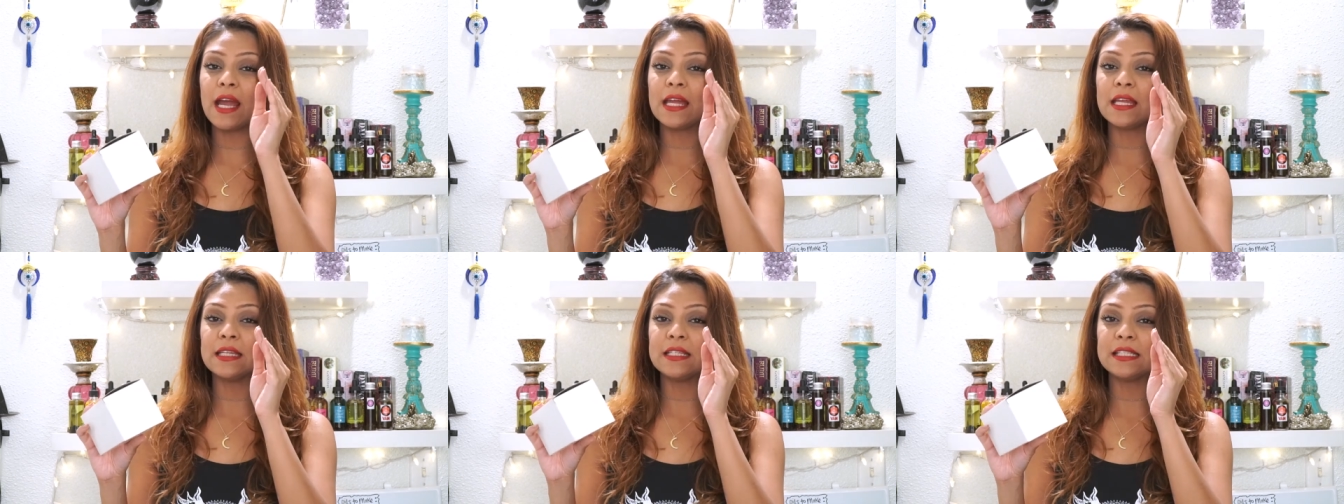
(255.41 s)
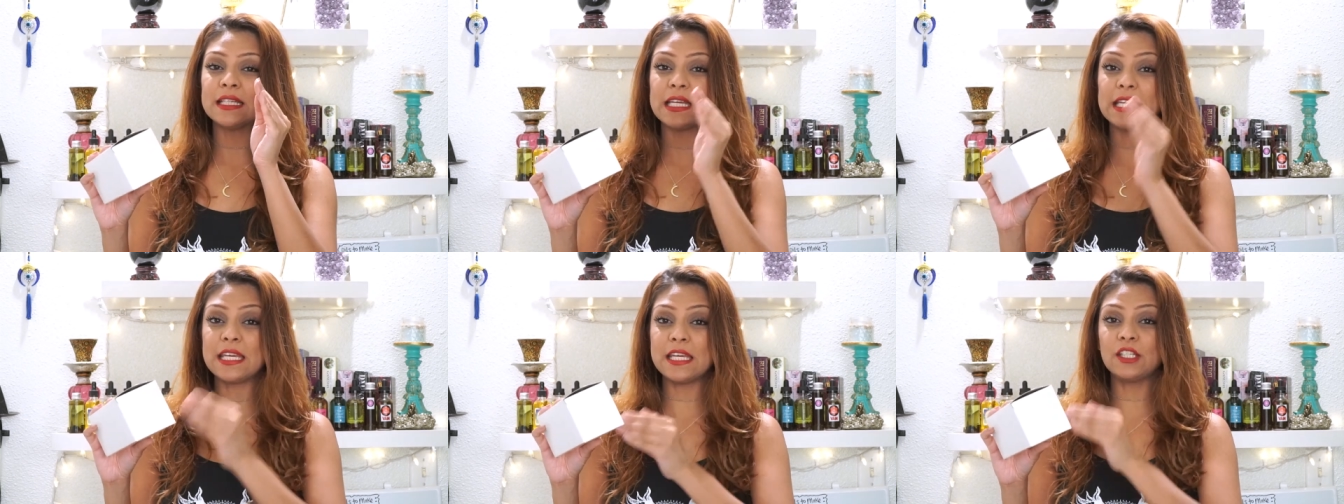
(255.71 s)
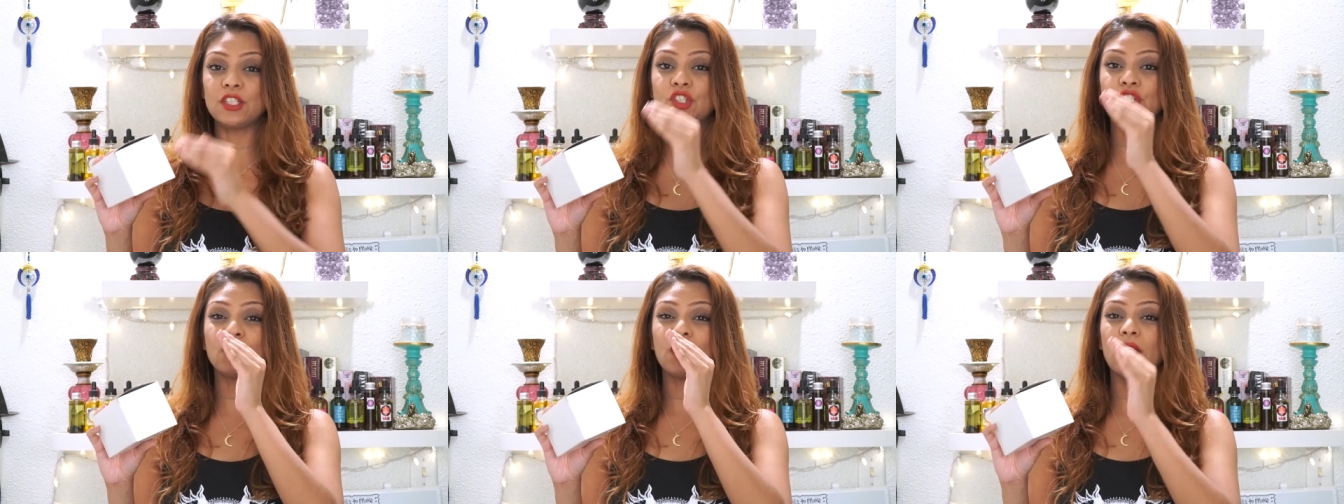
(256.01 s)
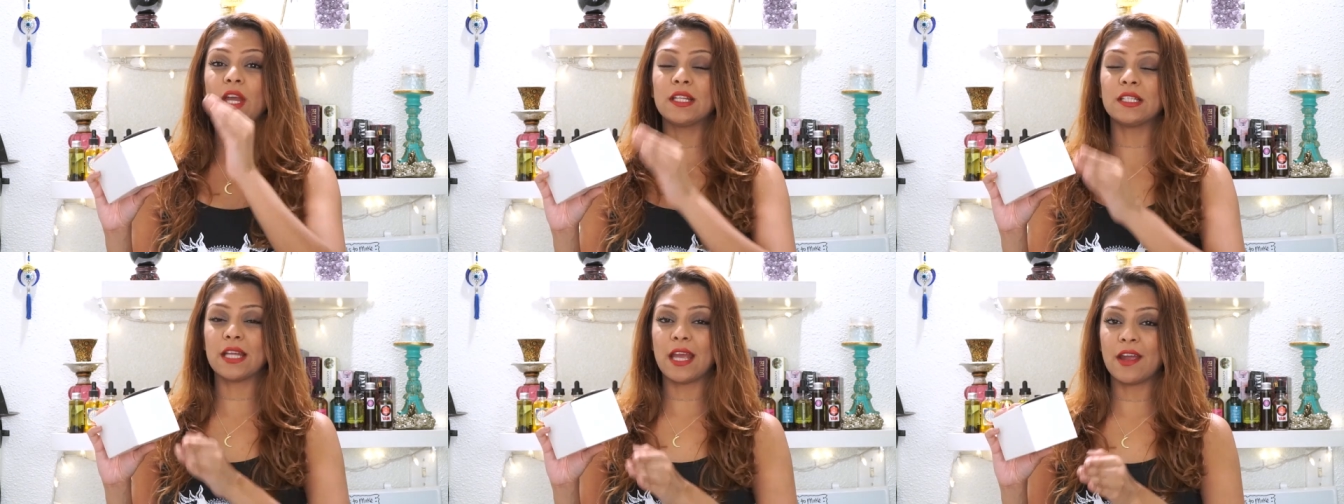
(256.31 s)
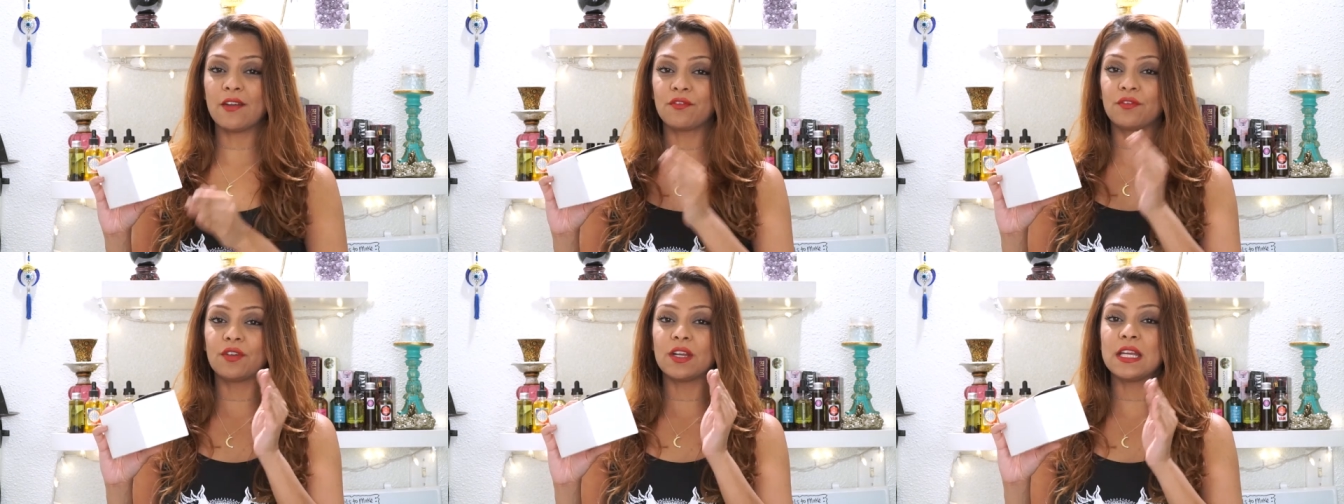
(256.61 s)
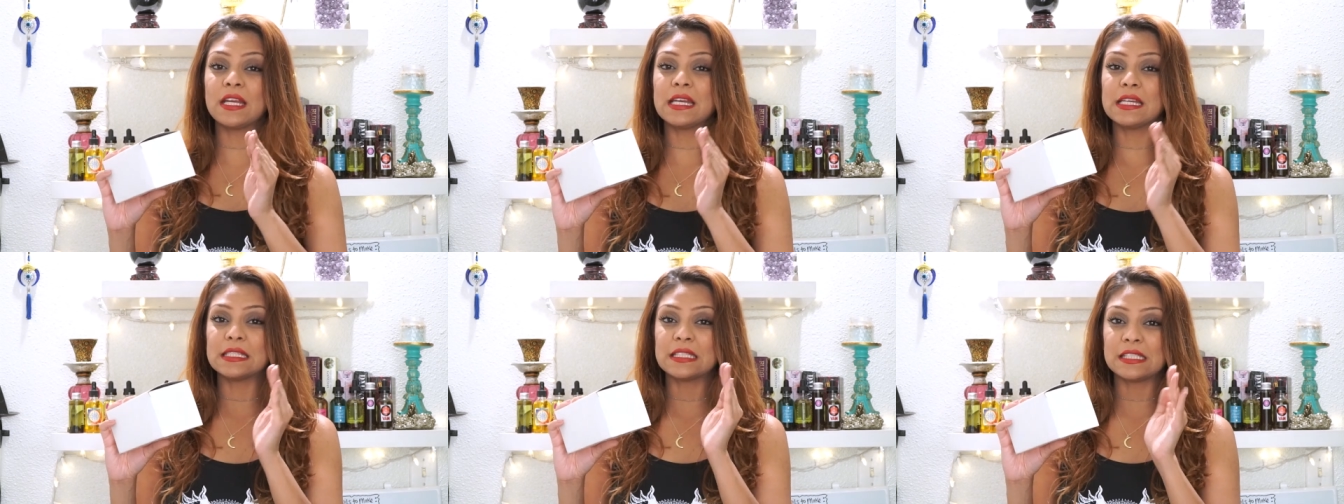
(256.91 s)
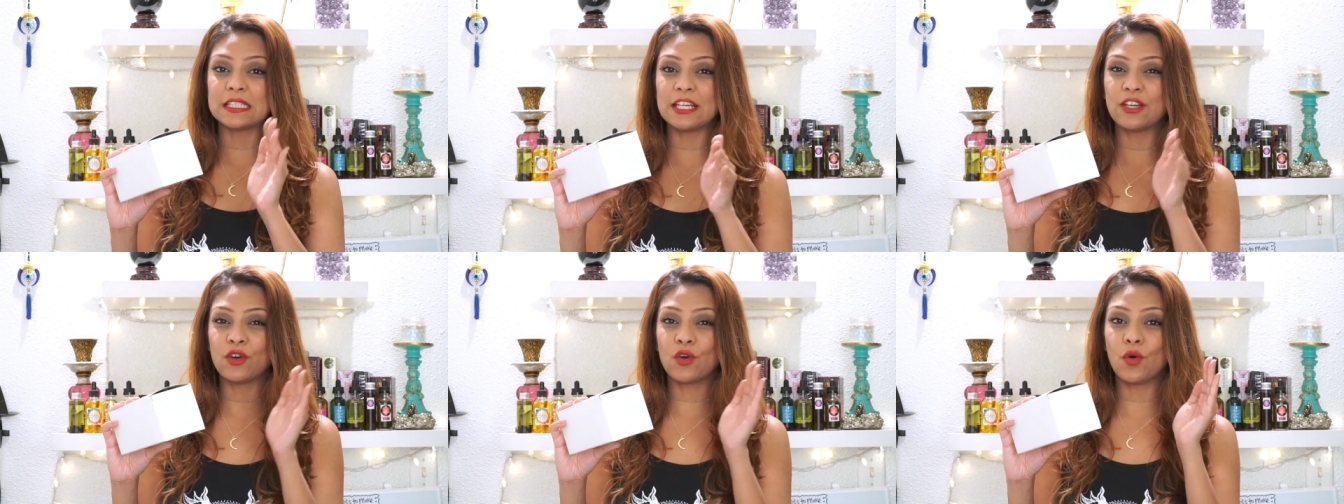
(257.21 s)
and each and every
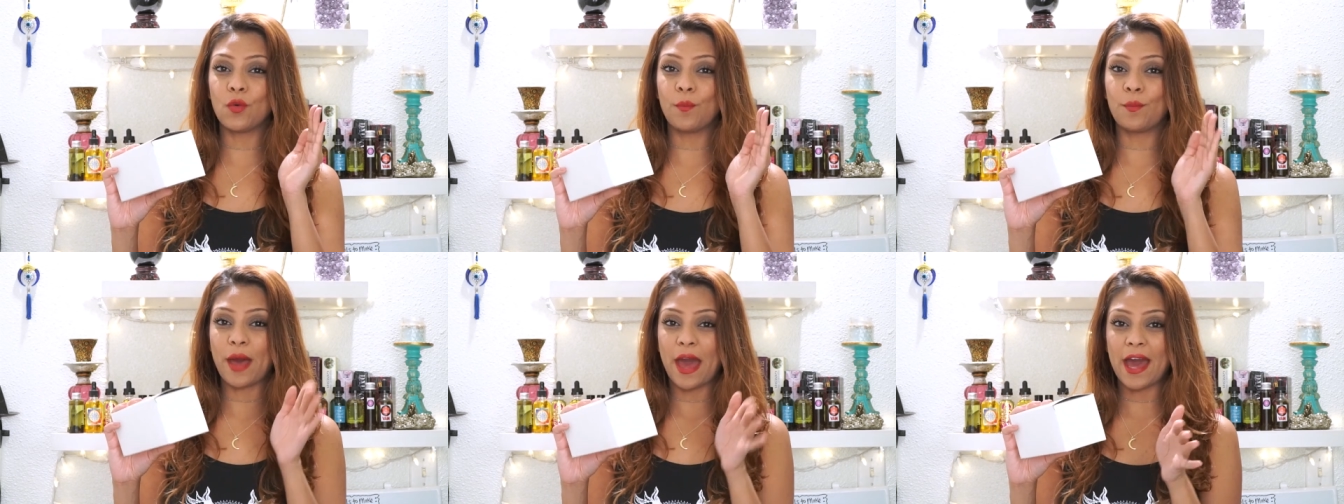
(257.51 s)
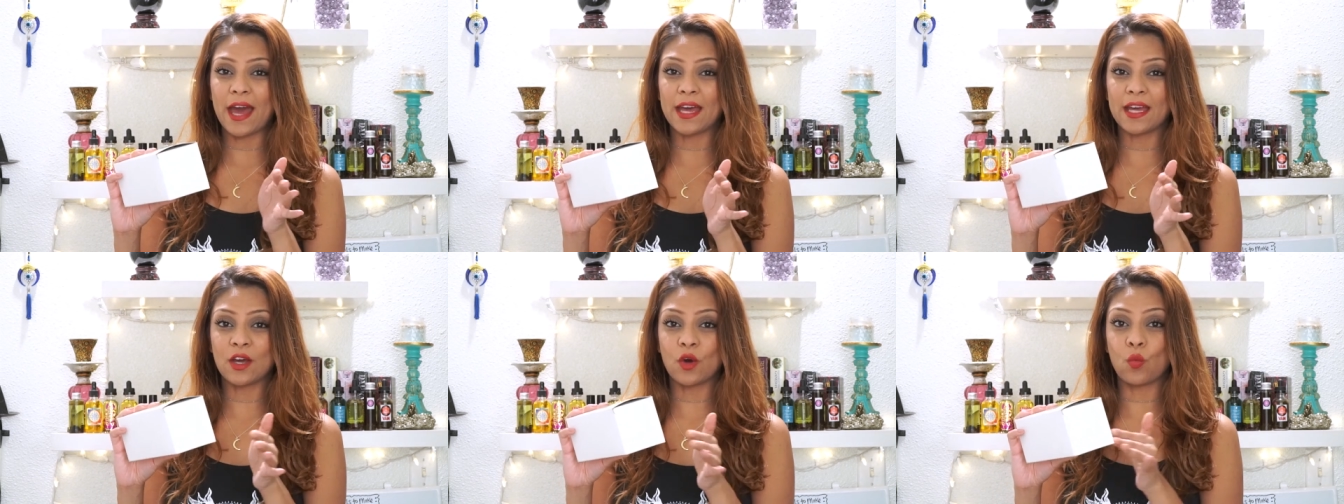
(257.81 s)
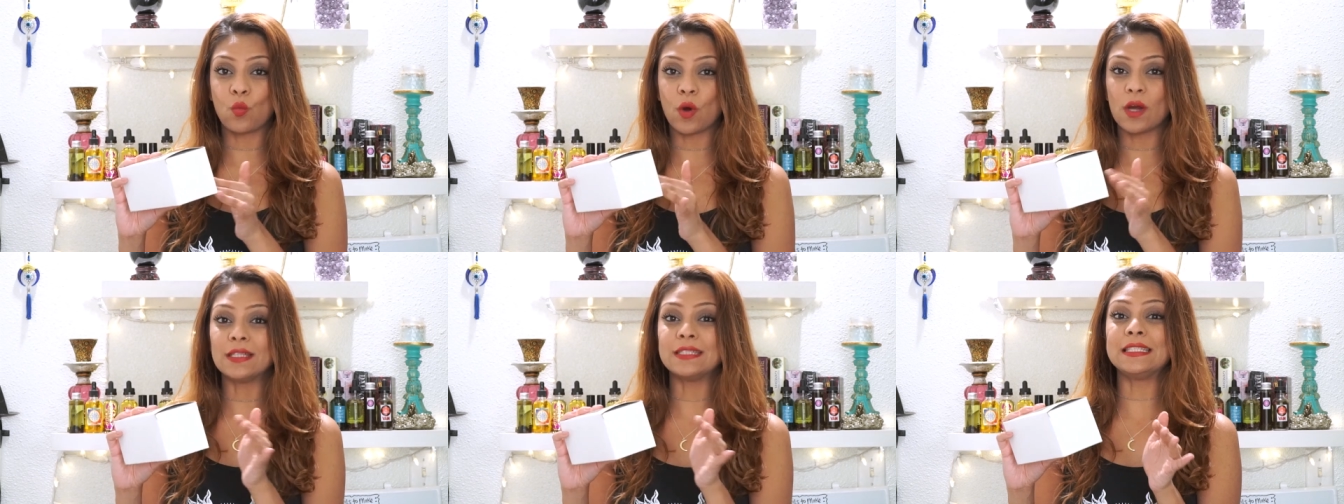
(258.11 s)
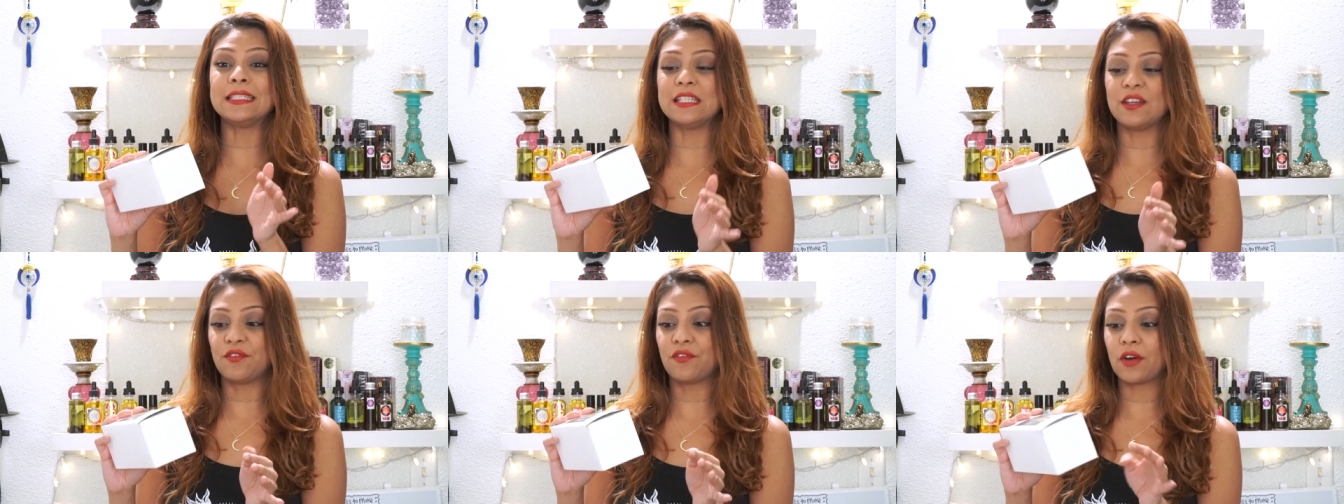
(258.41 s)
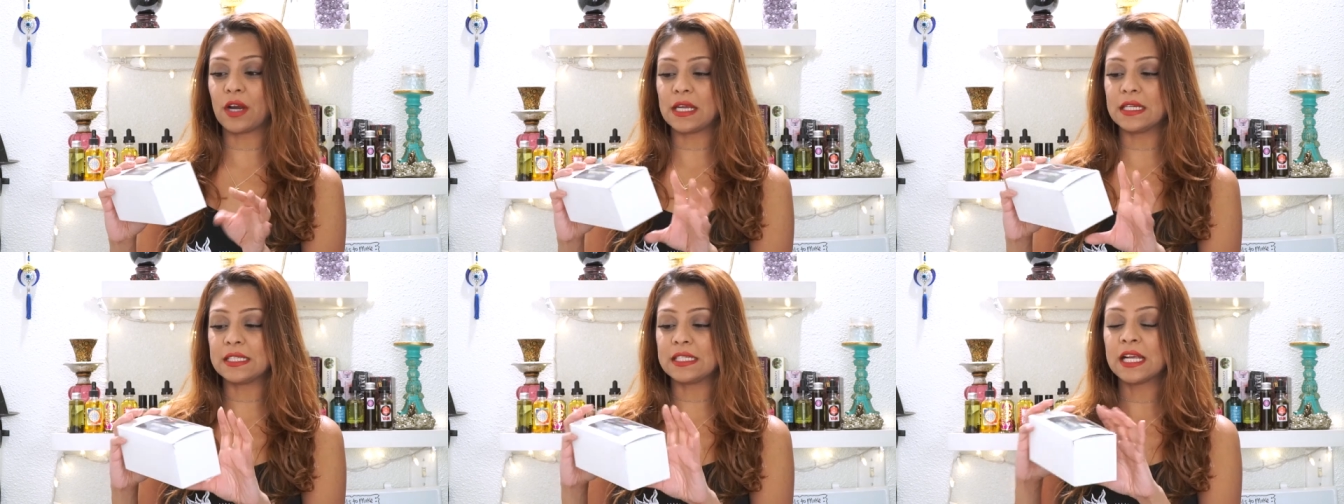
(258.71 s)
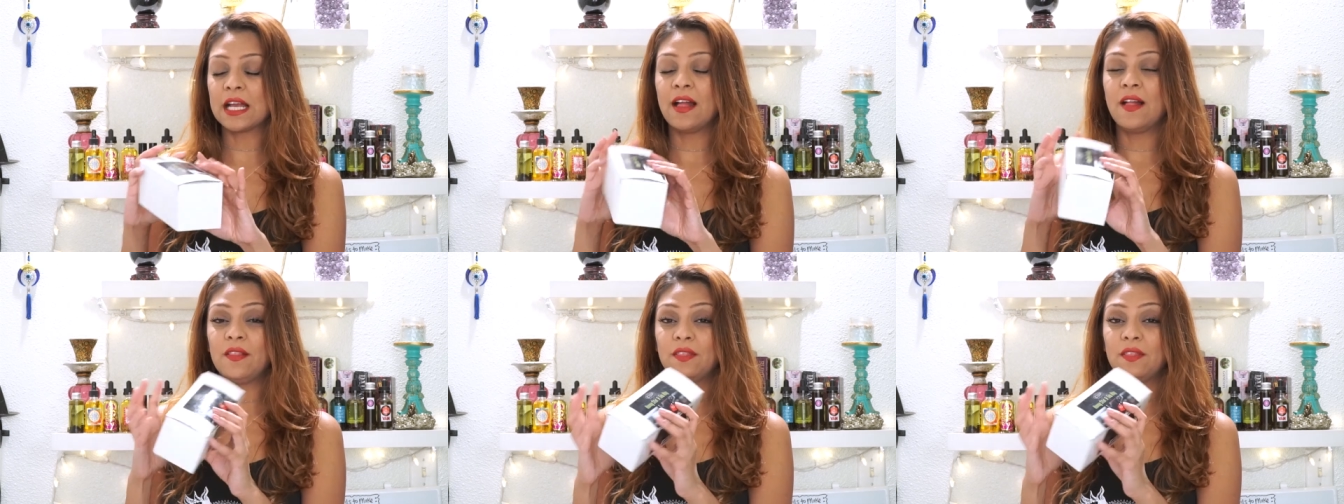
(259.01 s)
single bag was different.